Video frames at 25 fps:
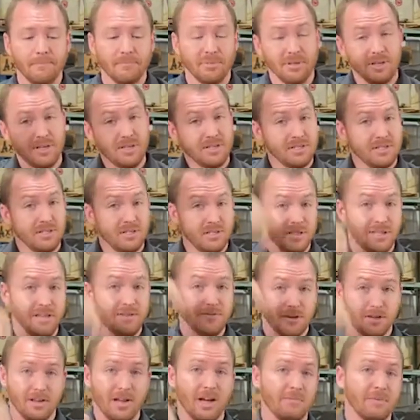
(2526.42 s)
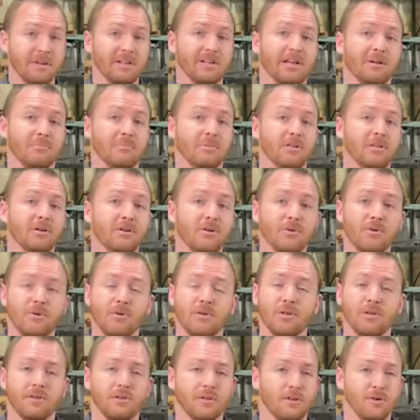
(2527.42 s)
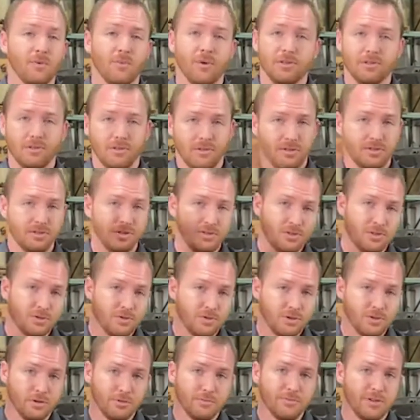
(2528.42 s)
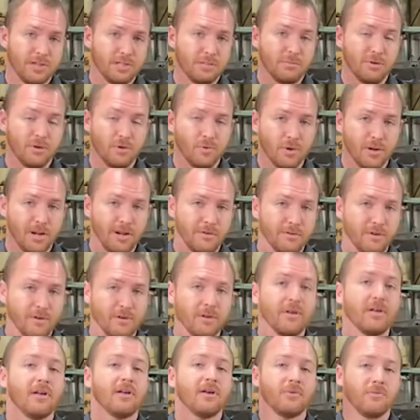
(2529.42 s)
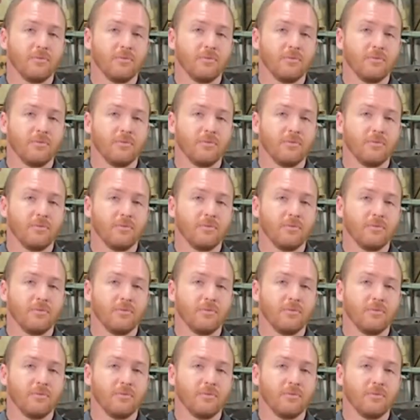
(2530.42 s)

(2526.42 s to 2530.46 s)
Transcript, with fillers: please leave a comment down below, you know, whether this is YouTube, Facebook, whatever.